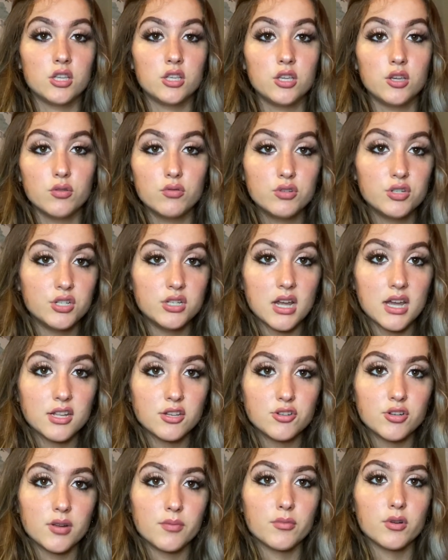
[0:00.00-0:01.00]
huge
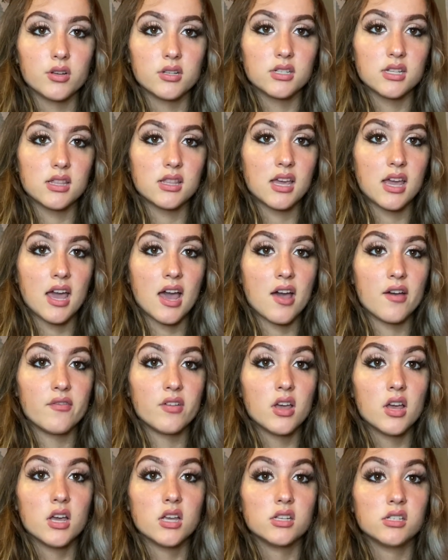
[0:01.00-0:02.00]
daydreamers and they have
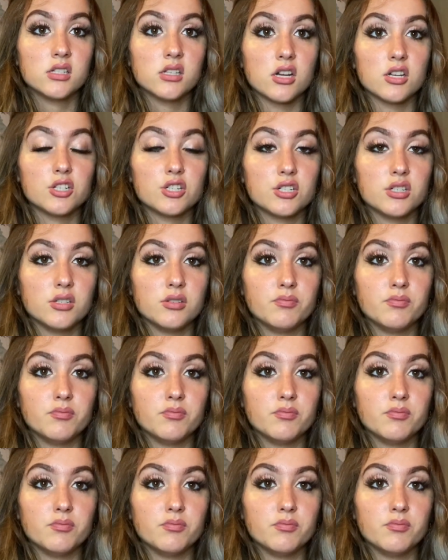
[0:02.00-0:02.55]
such